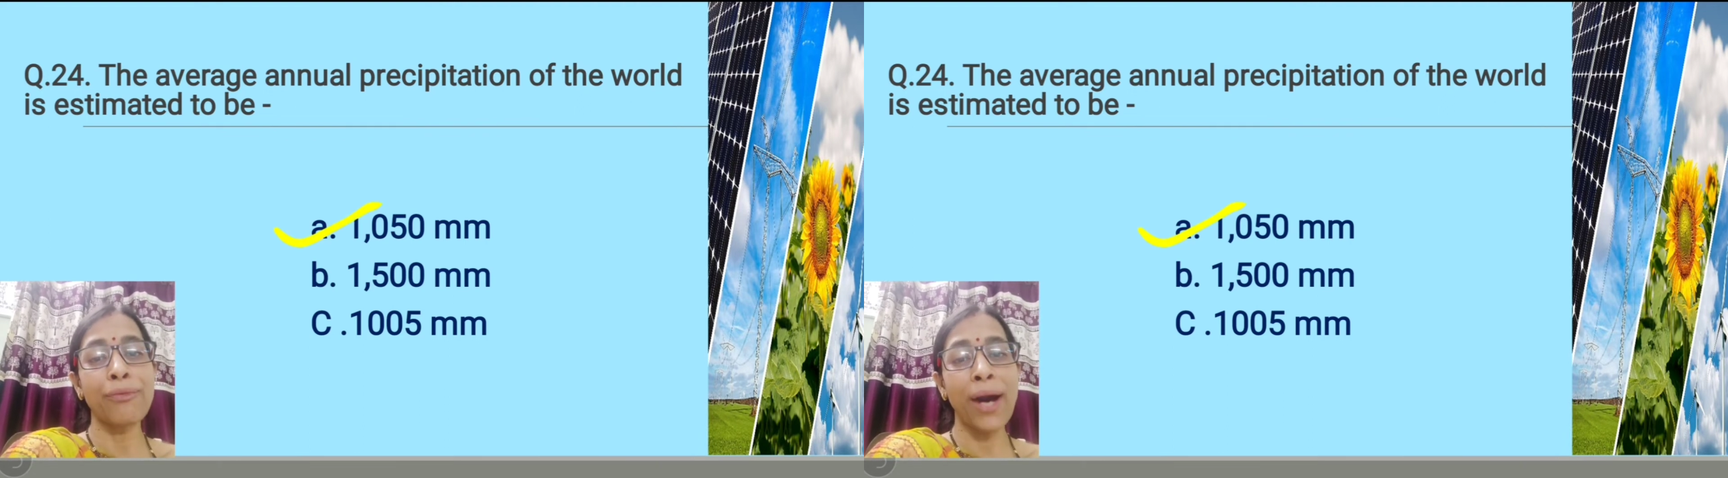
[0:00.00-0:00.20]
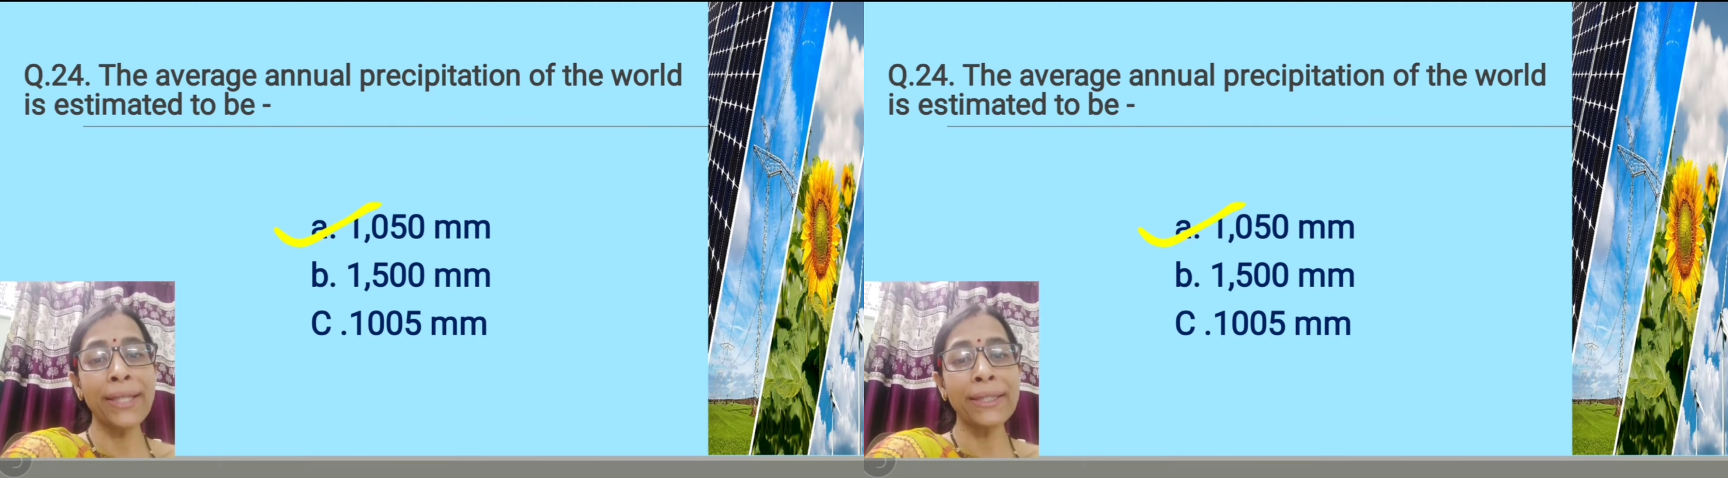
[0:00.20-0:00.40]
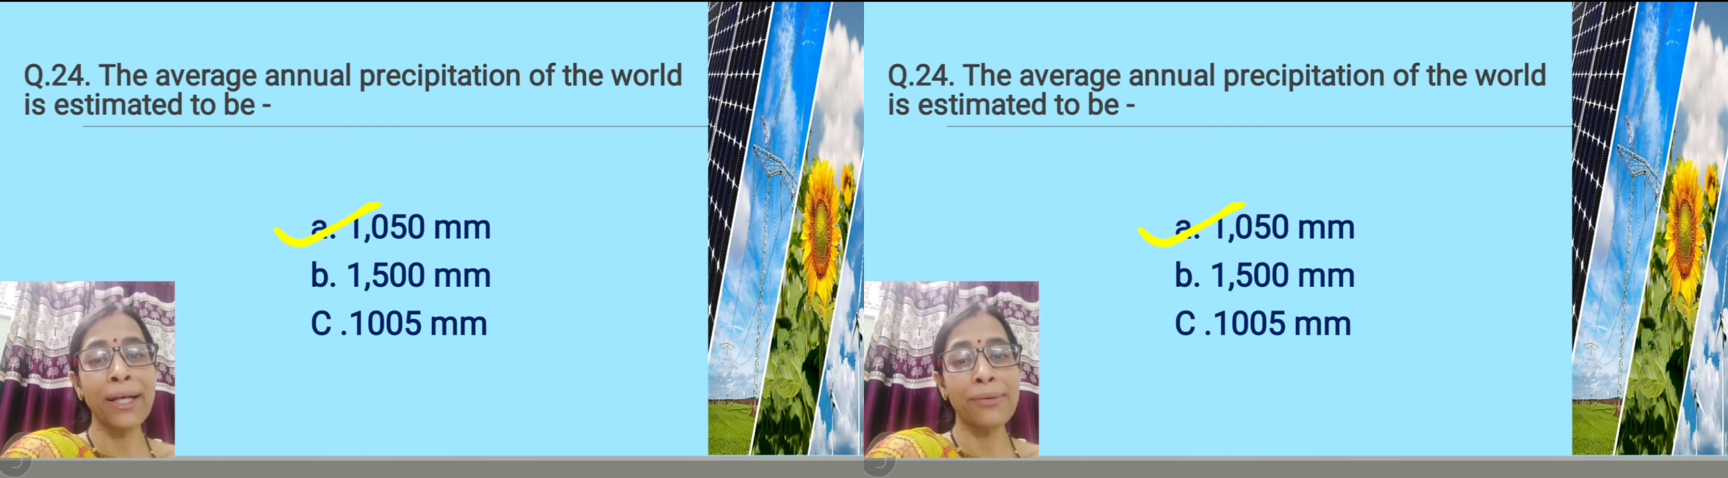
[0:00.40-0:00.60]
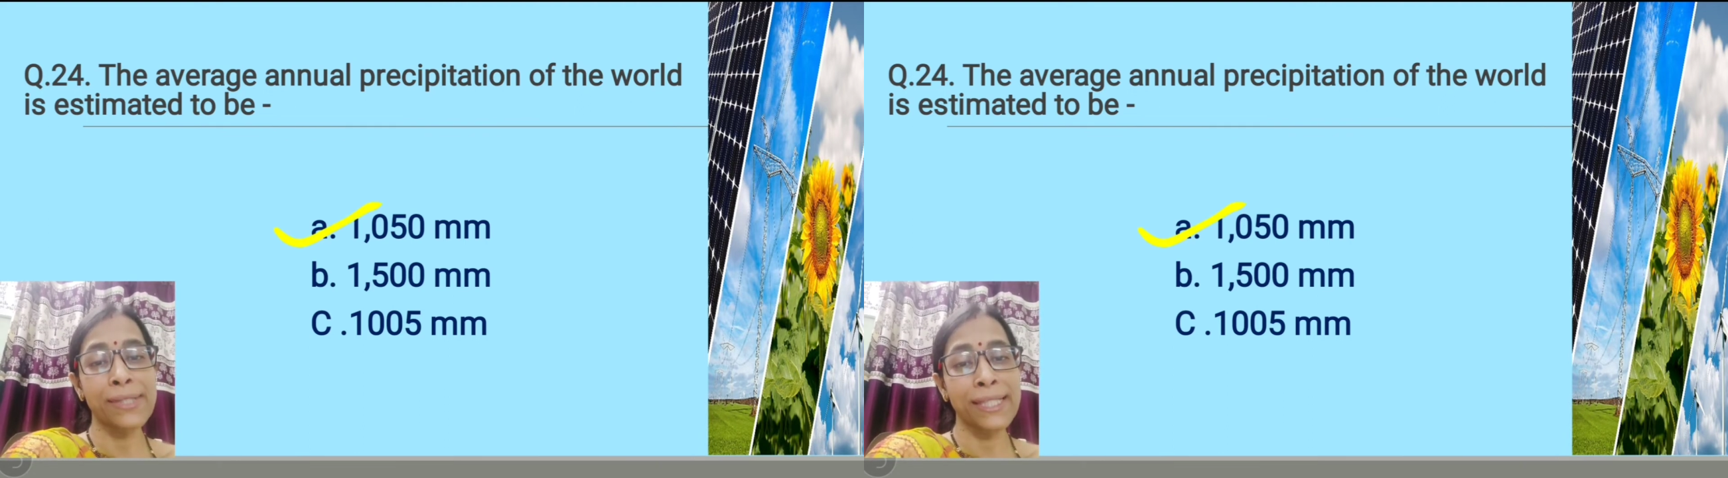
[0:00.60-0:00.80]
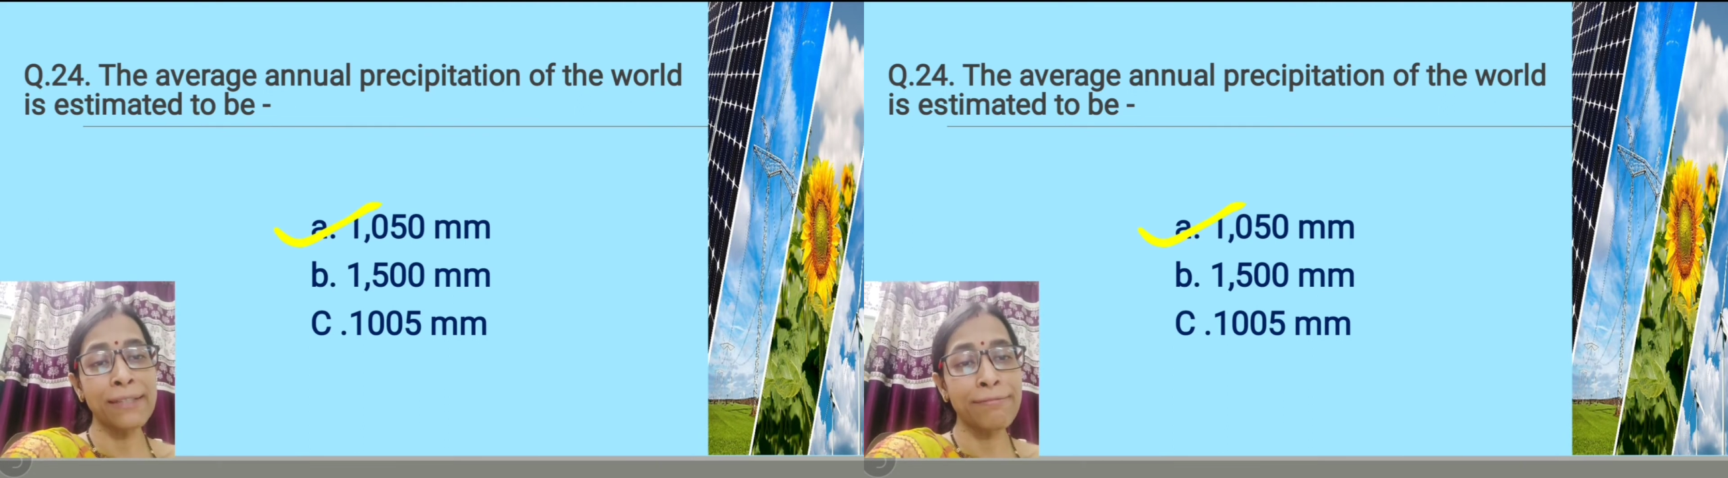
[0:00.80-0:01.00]

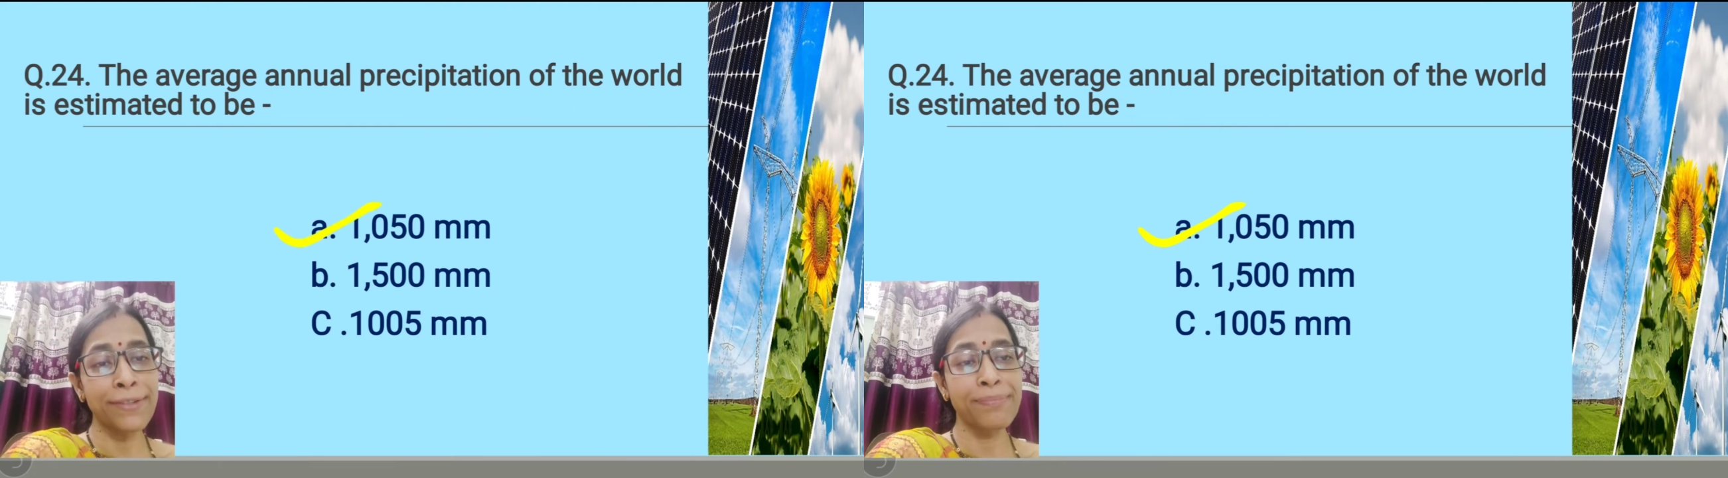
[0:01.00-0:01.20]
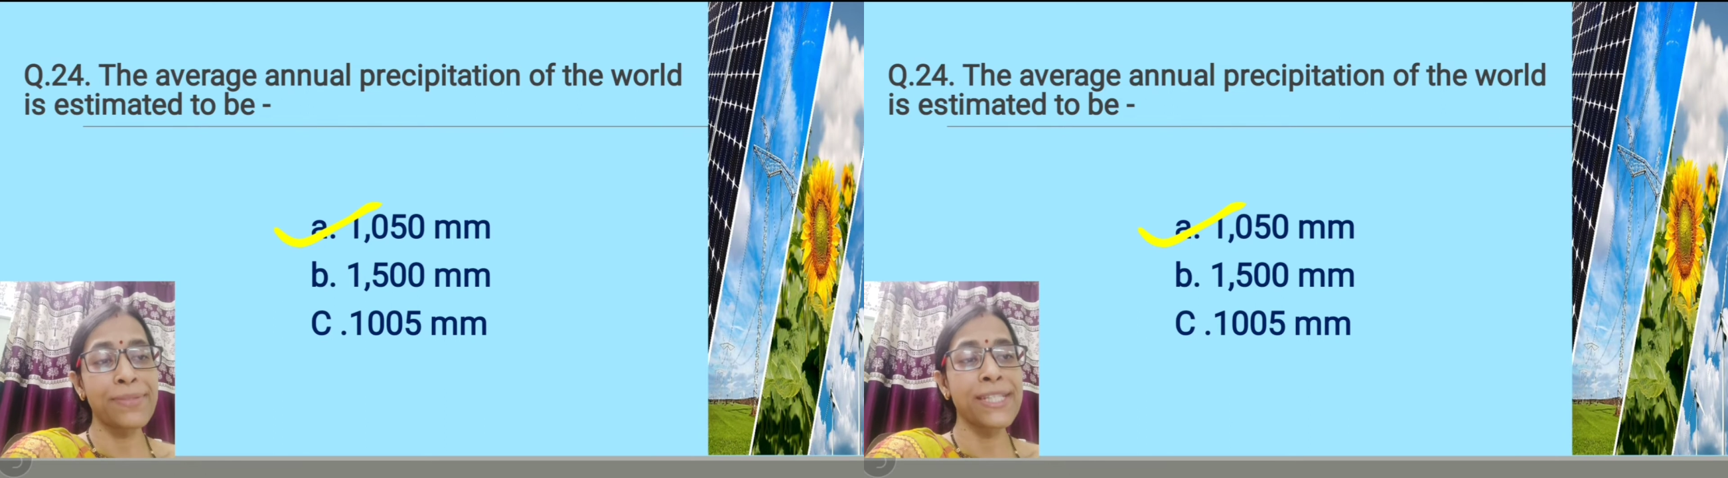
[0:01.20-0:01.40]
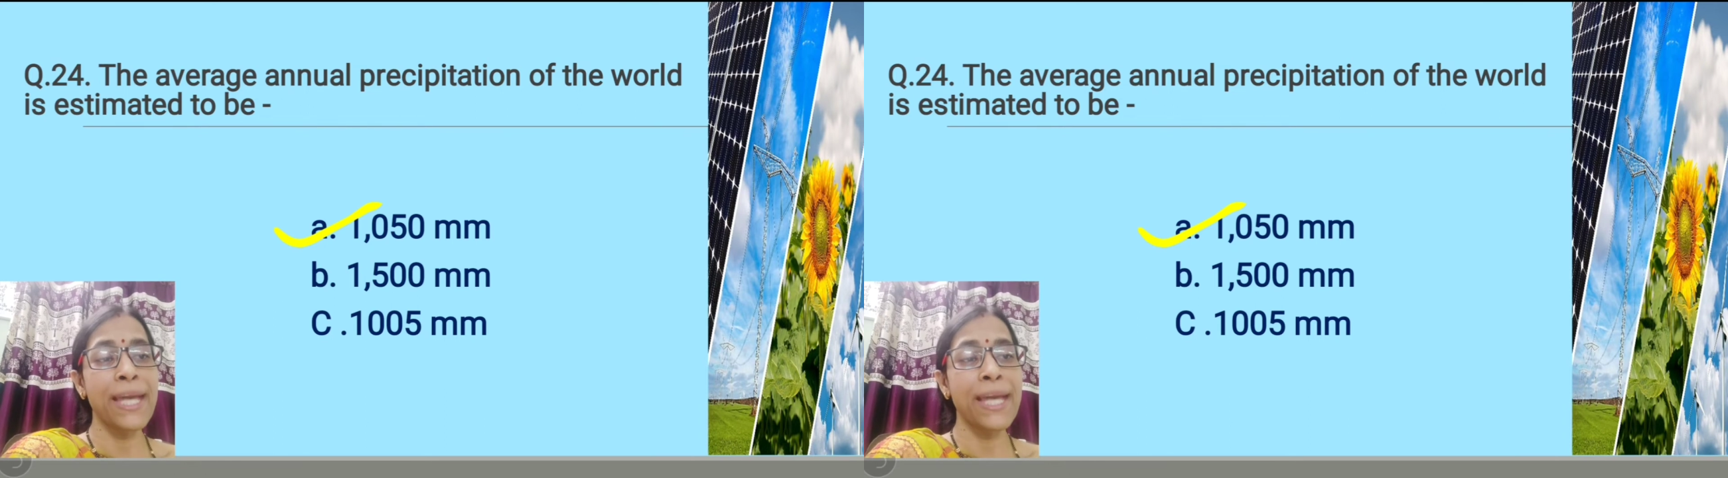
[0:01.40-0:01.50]
1050